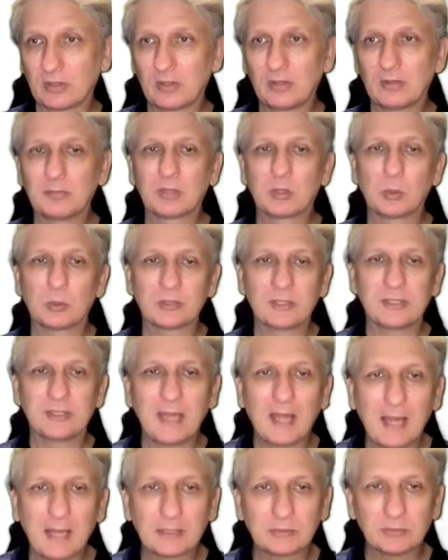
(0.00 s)
because the
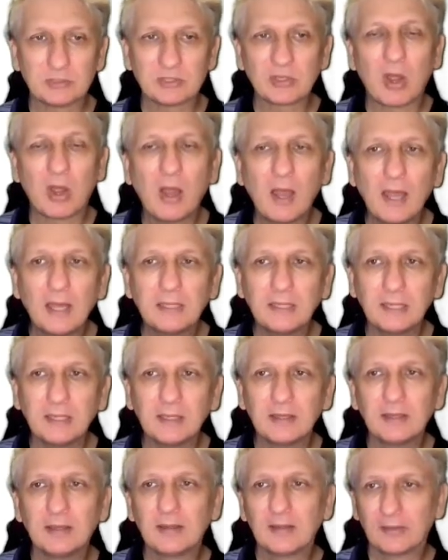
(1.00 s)
data is hiding
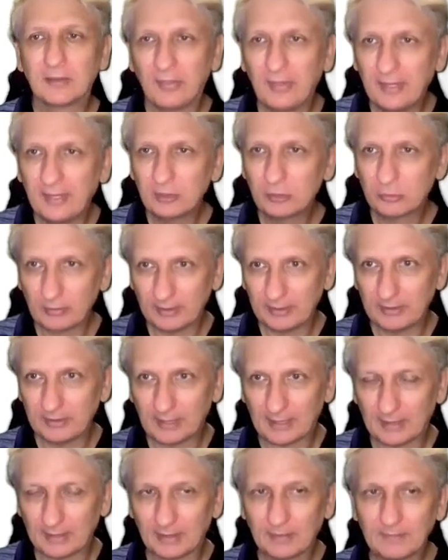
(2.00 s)
their trend
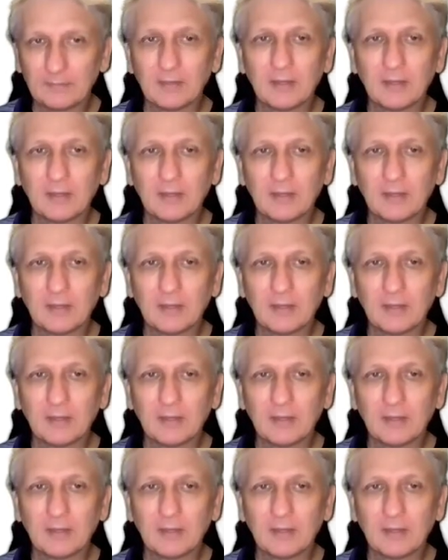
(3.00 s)
data